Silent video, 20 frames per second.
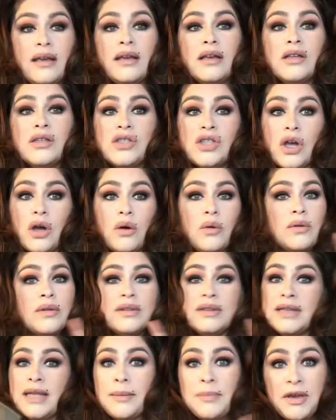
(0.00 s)
So
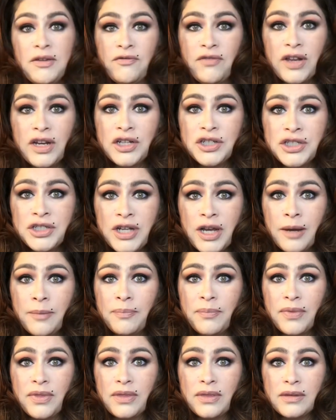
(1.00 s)
let me finish up
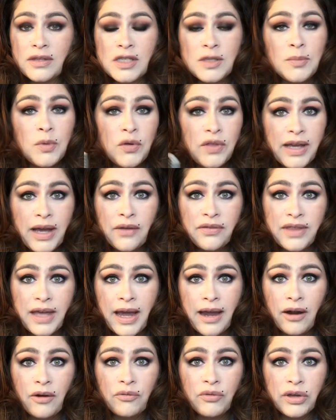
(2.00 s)
smoothing out the
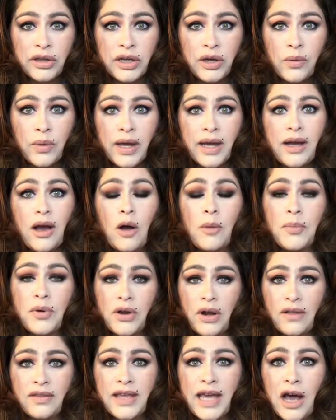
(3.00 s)
hair really quick. I'll put
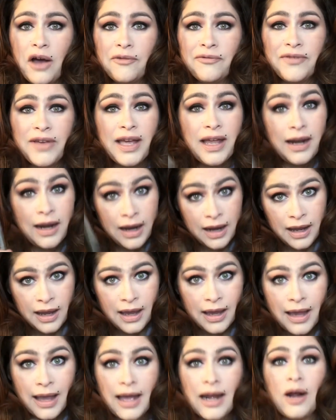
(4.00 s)
on the outfit
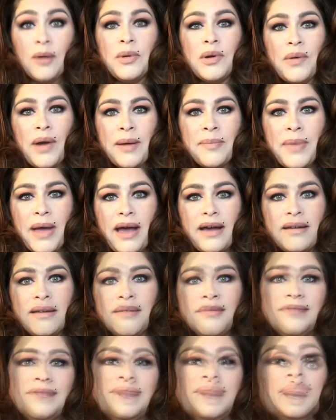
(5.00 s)
and I'll be right back.
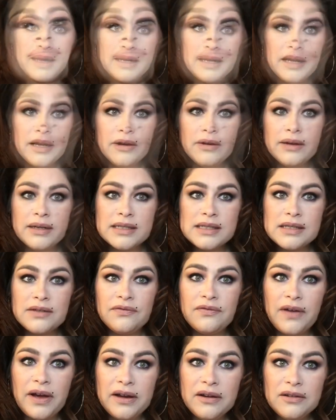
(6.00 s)
And here is the
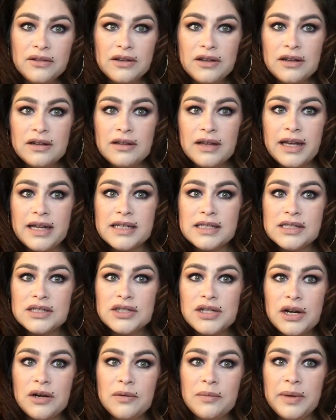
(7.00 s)
final look, ladies and
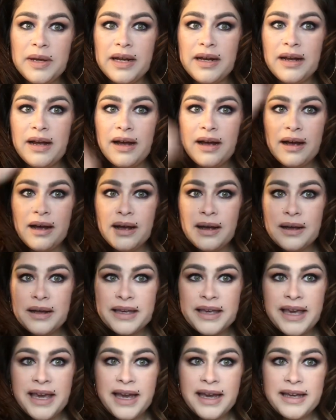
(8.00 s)
gentlemen.
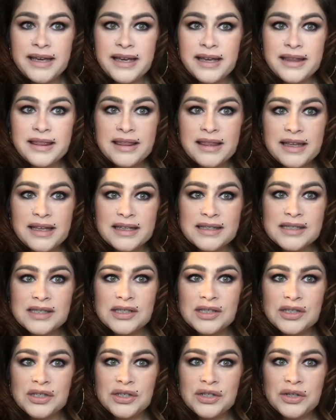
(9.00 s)
Can't get
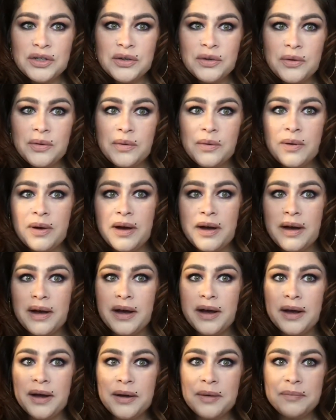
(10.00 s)
this to
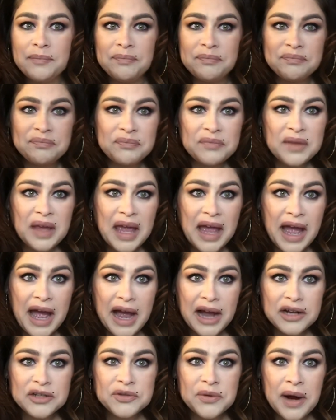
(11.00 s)

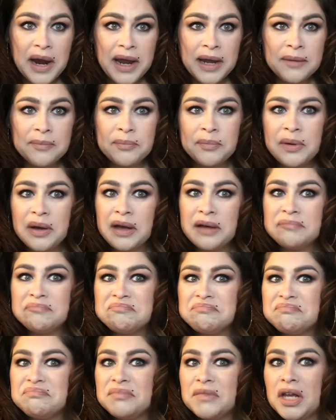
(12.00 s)
act right, but
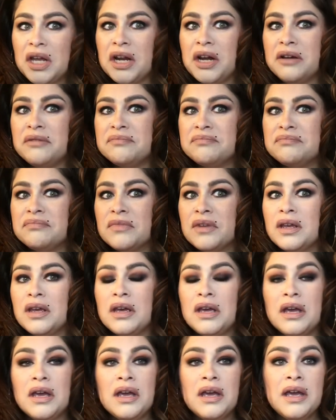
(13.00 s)
you know,
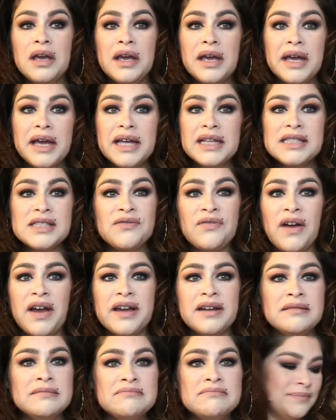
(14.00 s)
it's
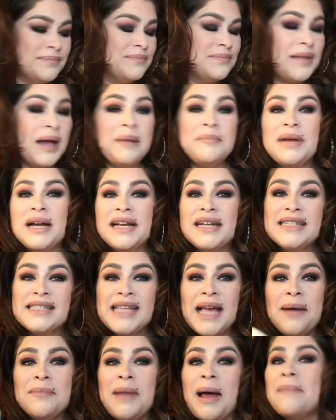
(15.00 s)
fine. I'm not gonna say
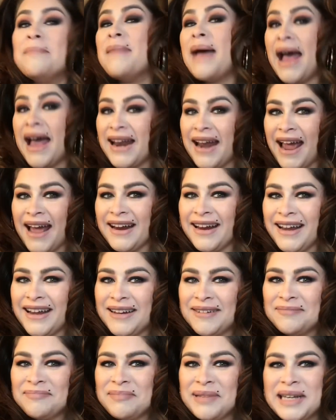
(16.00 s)
I'm not mad at
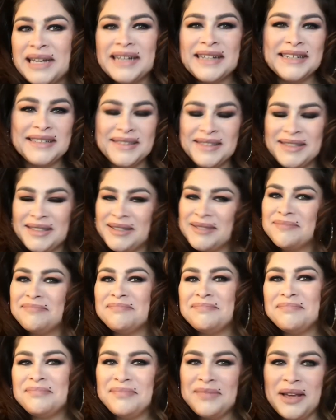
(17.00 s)
it because,
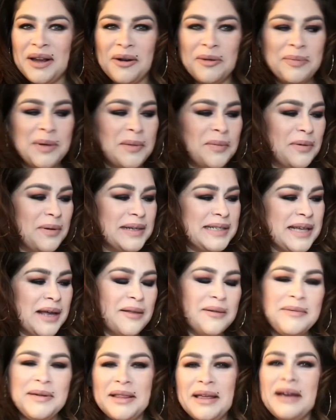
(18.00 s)
you know, people were telling
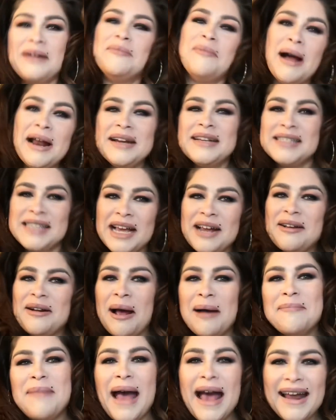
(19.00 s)
me like, why do you say you're
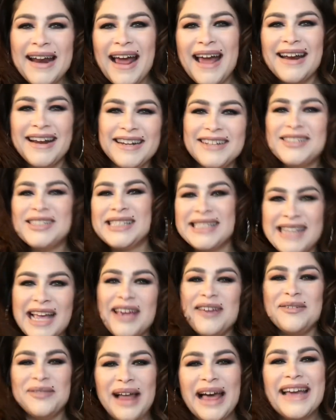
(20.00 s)
not mad at it? Just say
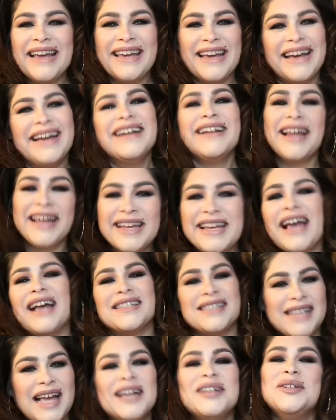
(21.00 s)
you like it. Like, yes,
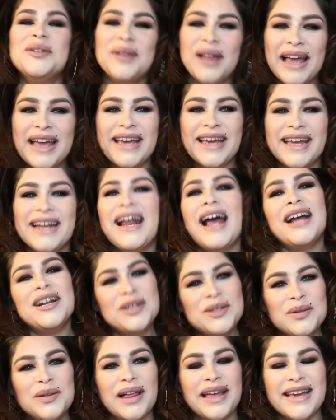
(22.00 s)
I do like it. I
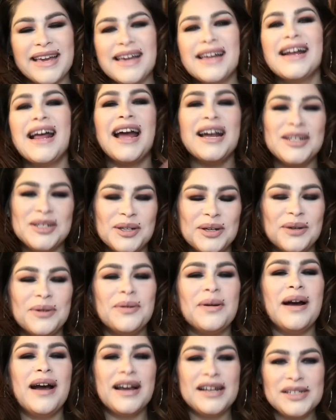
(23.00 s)
do like it. I do
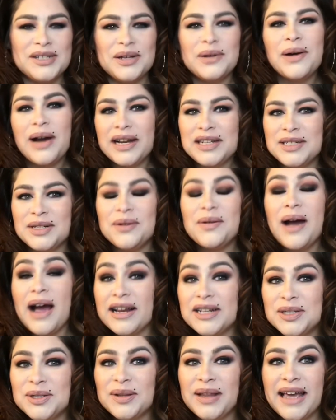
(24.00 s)

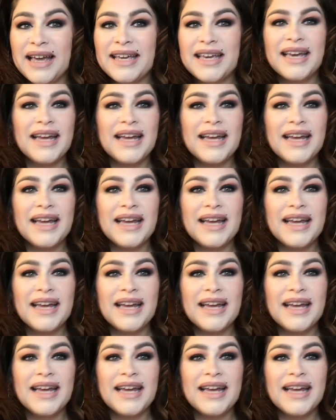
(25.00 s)
like it.